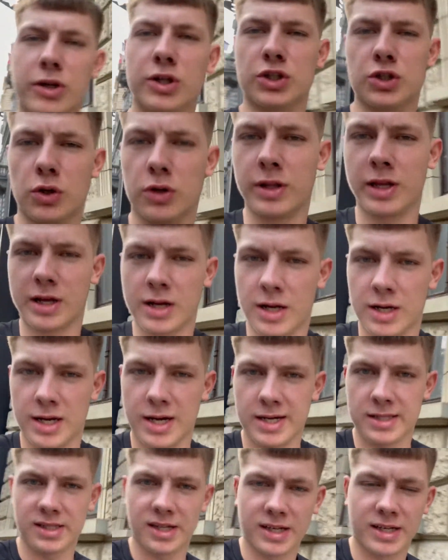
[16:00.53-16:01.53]
sure they kind of
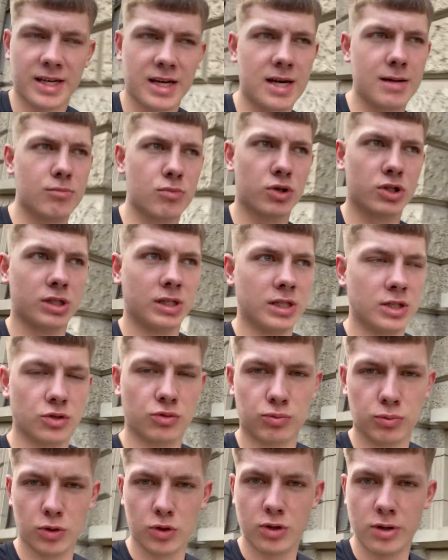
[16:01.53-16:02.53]
had like cameras in each
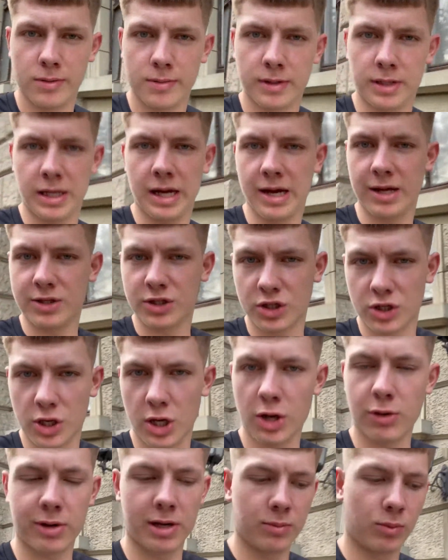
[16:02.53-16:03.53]
room, and they had
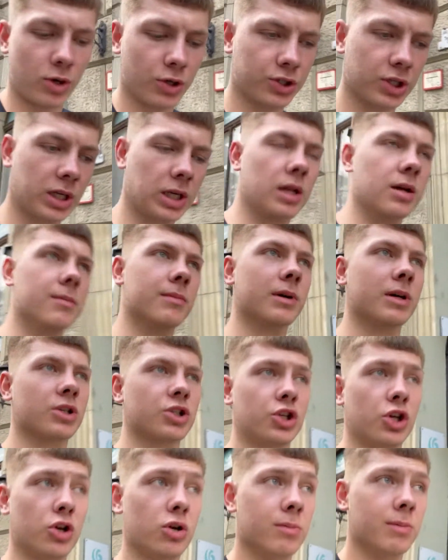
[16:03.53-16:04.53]
security watching them, I
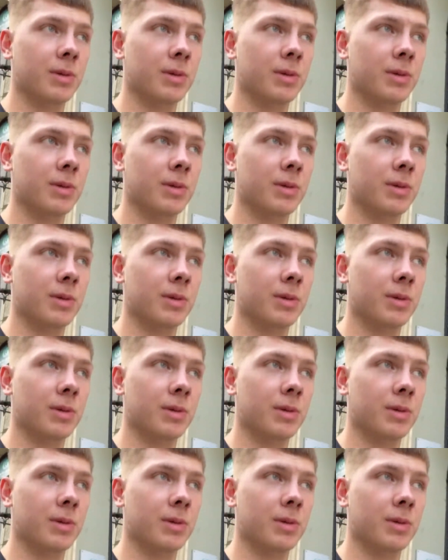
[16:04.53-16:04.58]
assume.